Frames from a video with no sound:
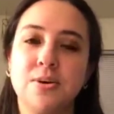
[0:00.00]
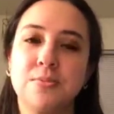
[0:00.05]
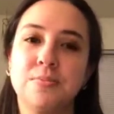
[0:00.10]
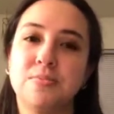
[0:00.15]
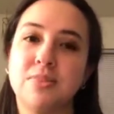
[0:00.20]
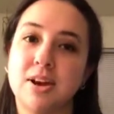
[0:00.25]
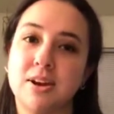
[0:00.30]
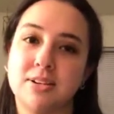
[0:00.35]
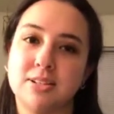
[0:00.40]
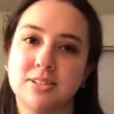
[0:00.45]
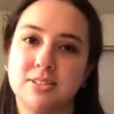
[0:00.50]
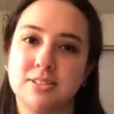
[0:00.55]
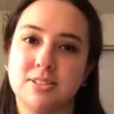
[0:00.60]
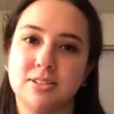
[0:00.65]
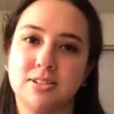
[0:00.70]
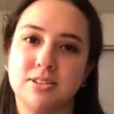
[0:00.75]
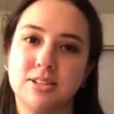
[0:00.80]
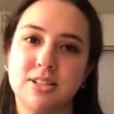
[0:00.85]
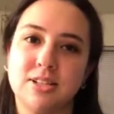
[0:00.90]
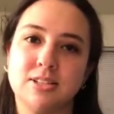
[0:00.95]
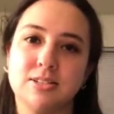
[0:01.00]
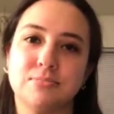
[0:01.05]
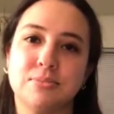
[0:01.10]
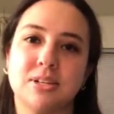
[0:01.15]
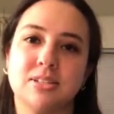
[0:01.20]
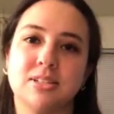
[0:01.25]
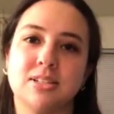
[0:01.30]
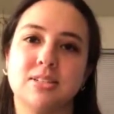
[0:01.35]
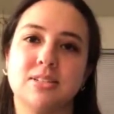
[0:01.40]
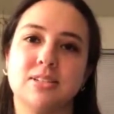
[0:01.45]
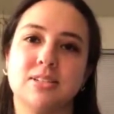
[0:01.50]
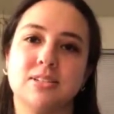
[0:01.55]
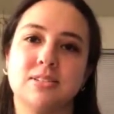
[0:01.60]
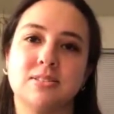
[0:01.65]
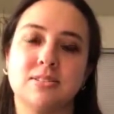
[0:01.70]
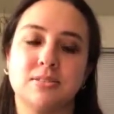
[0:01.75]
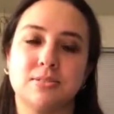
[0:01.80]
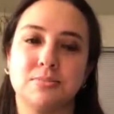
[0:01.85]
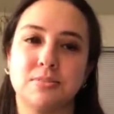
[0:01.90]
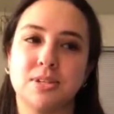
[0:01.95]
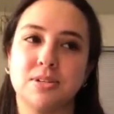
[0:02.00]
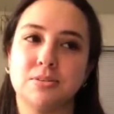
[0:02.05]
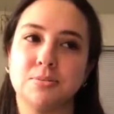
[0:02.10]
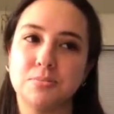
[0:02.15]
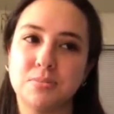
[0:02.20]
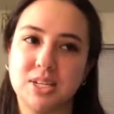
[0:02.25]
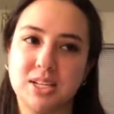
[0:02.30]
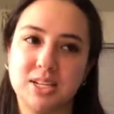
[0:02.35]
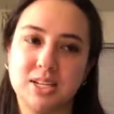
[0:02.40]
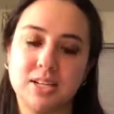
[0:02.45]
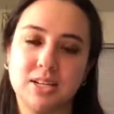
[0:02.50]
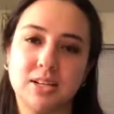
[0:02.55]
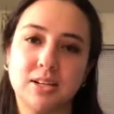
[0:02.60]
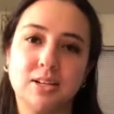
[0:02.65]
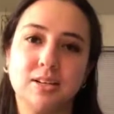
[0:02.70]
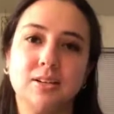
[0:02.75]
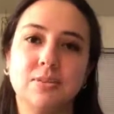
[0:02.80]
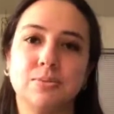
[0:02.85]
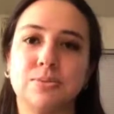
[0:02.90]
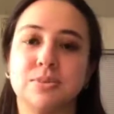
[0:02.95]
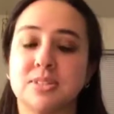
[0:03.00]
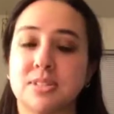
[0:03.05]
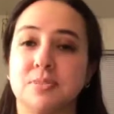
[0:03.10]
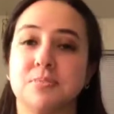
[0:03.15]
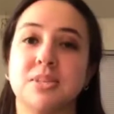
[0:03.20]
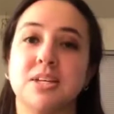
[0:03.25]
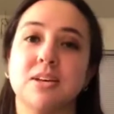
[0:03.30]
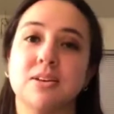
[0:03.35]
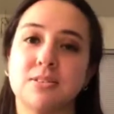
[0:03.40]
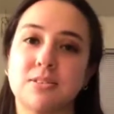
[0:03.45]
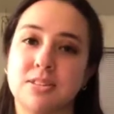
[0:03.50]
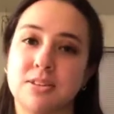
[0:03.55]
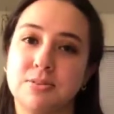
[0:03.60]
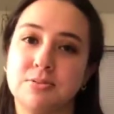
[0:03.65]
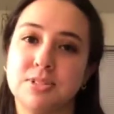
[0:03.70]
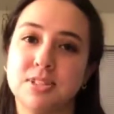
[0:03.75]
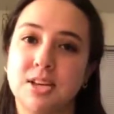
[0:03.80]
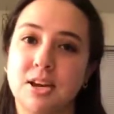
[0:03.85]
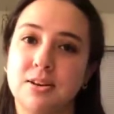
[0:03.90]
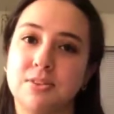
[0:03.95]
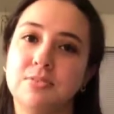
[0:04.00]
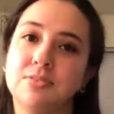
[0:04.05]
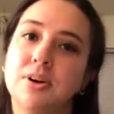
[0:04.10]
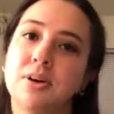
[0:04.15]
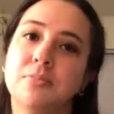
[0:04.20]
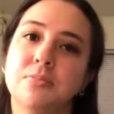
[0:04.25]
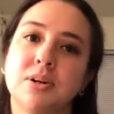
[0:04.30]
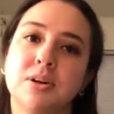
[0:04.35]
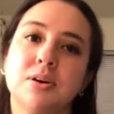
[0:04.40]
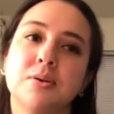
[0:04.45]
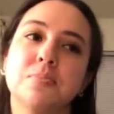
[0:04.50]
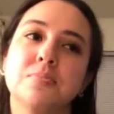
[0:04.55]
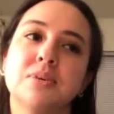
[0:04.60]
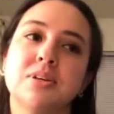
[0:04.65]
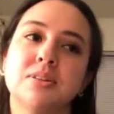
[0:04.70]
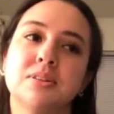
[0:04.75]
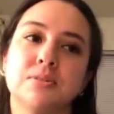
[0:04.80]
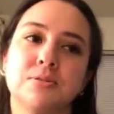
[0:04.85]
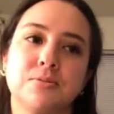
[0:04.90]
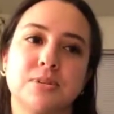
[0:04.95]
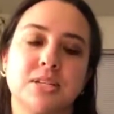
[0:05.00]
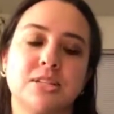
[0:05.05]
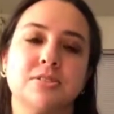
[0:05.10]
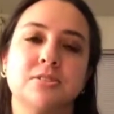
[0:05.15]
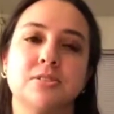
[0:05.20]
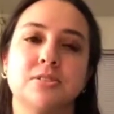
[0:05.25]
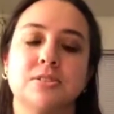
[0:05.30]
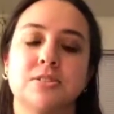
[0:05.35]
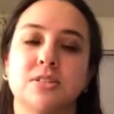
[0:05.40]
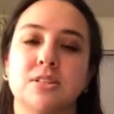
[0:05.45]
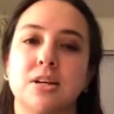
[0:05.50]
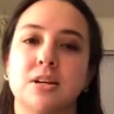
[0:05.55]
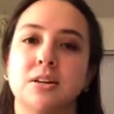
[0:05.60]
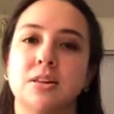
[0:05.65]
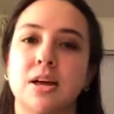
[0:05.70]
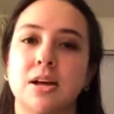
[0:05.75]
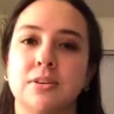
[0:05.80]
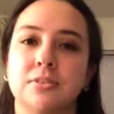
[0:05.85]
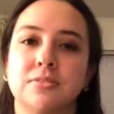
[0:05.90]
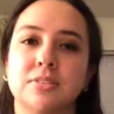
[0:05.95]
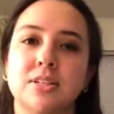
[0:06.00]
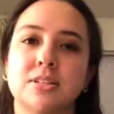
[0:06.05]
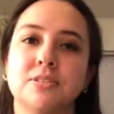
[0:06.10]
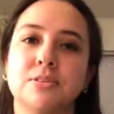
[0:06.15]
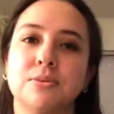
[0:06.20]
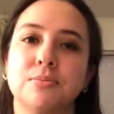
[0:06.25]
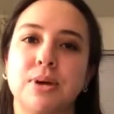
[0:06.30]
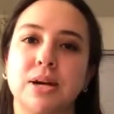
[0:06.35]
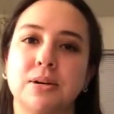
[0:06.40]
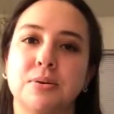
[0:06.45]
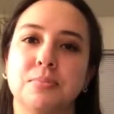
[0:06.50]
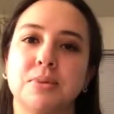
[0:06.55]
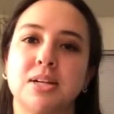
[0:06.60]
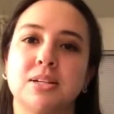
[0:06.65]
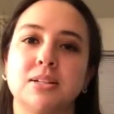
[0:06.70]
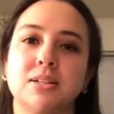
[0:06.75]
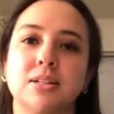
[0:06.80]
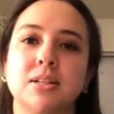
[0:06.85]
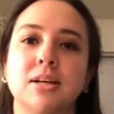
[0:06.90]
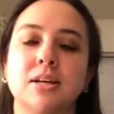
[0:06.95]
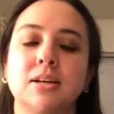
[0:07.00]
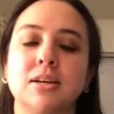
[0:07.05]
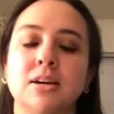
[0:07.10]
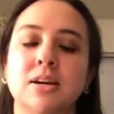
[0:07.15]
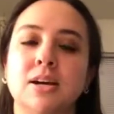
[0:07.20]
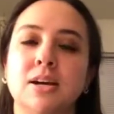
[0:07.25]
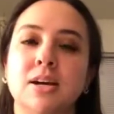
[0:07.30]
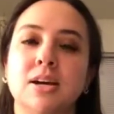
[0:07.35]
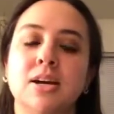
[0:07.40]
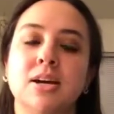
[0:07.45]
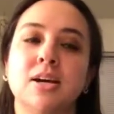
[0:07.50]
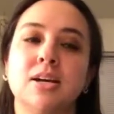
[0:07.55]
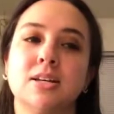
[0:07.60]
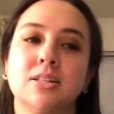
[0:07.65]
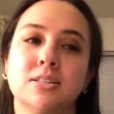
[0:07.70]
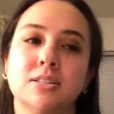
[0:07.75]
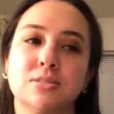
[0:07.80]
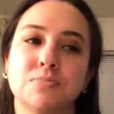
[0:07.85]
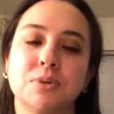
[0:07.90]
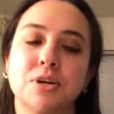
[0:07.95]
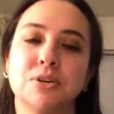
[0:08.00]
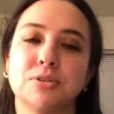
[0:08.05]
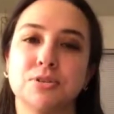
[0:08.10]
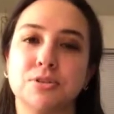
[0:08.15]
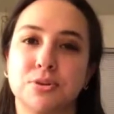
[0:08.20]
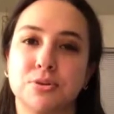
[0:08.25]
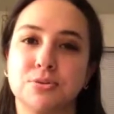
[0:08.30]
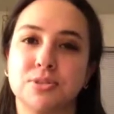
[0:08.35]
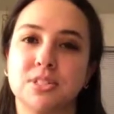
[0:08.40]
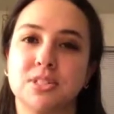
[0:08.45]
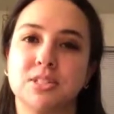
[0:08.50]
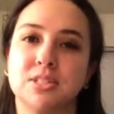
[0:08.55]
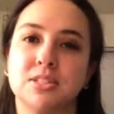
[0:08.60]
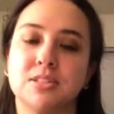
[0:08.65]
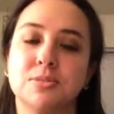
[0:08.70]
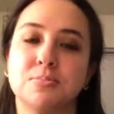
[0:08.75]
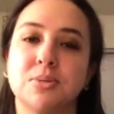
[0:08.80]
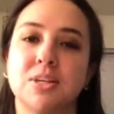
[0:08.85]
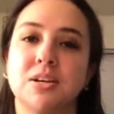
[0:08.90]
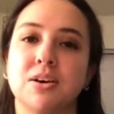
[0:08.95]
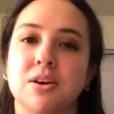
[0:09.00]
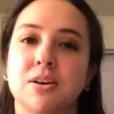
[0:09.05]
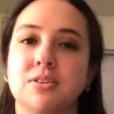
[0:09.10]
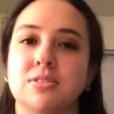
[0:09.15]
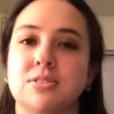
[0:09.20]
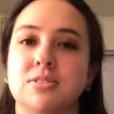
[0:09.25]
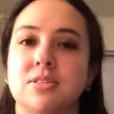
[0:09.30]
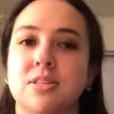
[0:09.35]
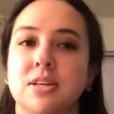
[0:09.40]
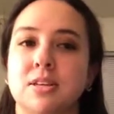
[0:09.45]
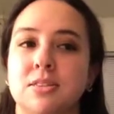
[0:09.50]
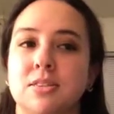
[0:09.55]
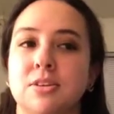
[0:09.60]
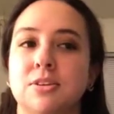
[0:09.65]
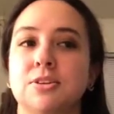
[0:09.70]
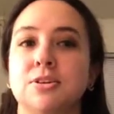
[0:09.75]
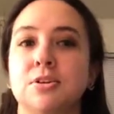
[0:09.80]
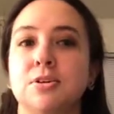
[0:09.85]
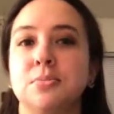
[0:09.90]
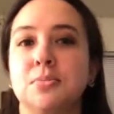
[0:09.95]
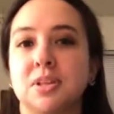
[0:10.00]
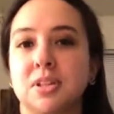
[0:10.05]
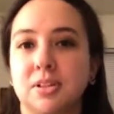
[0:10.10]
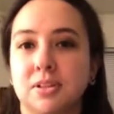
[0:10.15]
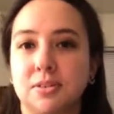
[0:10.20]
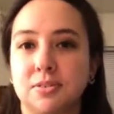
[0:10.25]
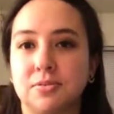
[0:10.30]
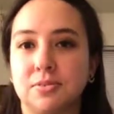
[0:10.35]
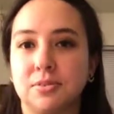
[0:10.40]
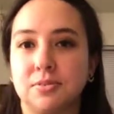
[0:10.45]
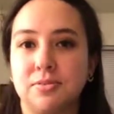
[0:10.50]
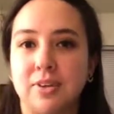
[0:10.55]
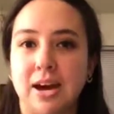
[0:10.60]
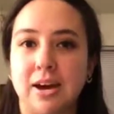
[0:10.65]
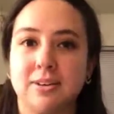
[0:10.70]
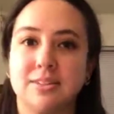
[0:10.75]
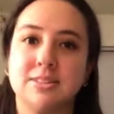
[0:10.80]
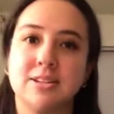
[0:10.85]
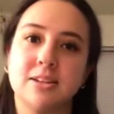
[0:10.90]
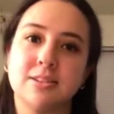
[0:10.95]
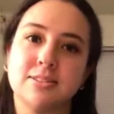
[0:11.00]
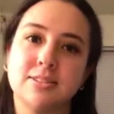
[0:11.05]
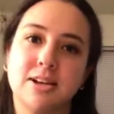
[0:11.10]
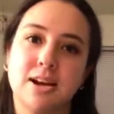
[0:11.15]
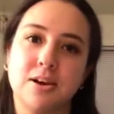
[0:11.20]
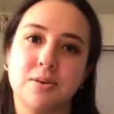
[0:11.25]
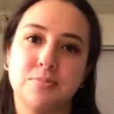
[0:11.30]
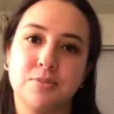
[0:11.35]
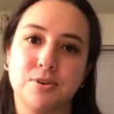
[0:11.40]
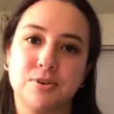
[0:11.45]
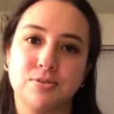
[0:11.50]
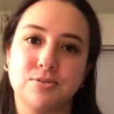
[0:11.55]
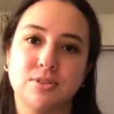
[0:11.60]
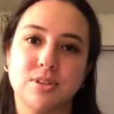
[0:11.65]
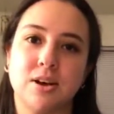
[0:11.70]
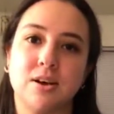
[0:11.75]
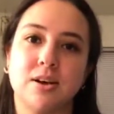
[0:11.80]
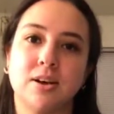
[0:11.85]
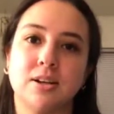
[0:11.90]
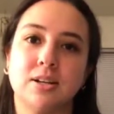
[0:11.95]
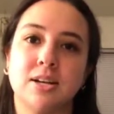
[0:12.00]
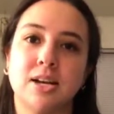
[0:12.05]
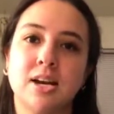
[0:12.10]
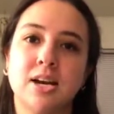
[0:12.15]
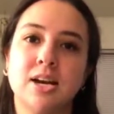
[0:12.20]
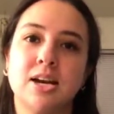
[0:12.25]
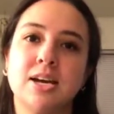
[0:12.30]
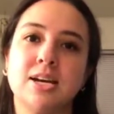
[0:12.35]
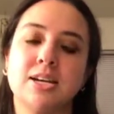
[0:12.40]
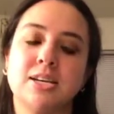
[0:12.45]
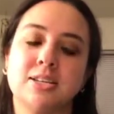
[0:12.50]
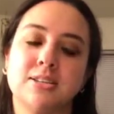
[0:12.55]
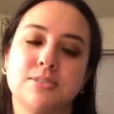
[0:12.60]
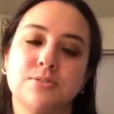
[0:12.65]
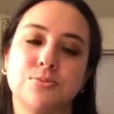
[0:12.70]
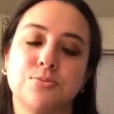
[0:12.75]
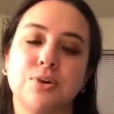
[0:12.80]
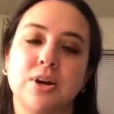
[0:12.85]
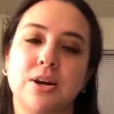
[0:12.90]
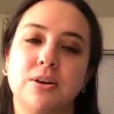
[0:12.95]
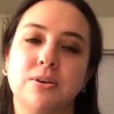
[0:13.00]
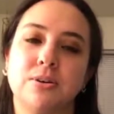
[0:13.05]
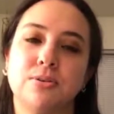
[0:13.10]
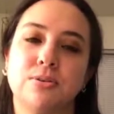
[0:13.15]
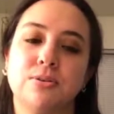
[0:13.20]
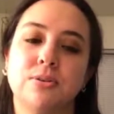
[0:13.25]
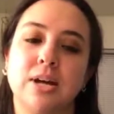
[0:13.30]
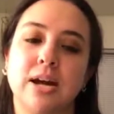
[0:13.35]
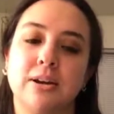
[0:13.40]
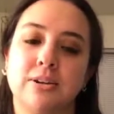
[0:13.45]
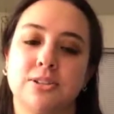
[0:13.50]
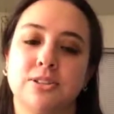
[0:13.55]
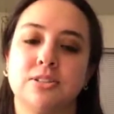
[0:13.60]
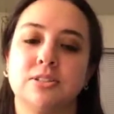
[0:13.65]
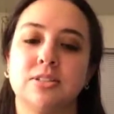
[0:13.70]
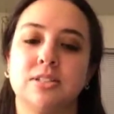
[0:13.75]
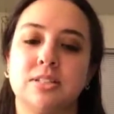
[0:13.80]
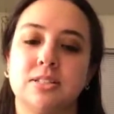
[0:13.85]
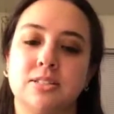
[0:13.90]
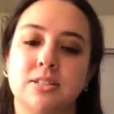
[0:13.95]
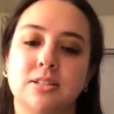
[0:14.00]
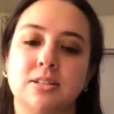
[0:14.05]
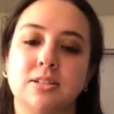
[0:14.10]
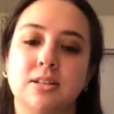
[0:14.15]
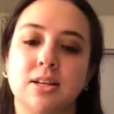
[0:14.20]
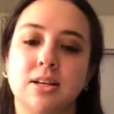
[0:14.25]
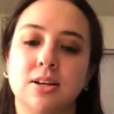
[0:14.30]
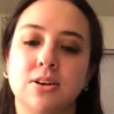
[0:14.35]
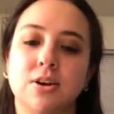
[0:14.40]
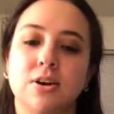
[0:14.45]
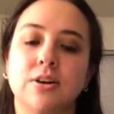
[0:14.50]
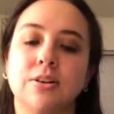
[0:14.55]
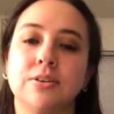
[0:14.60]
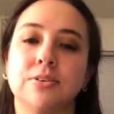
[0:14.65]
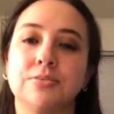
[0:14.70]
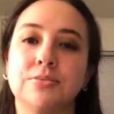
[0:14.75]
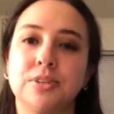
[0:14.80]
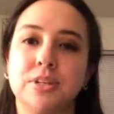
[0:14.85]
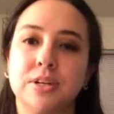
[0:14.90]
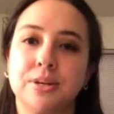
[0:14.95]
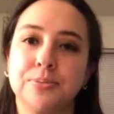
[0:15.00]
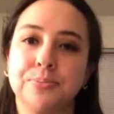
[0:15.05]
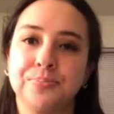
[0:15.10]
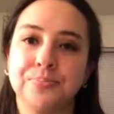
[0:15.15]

not necessarily expecting things to be immediate was something else that was kind of coming up in the research, that a lot of these are recommended like in small doses, because then the cumulative effect as time goes on is where you'll actually see like all of the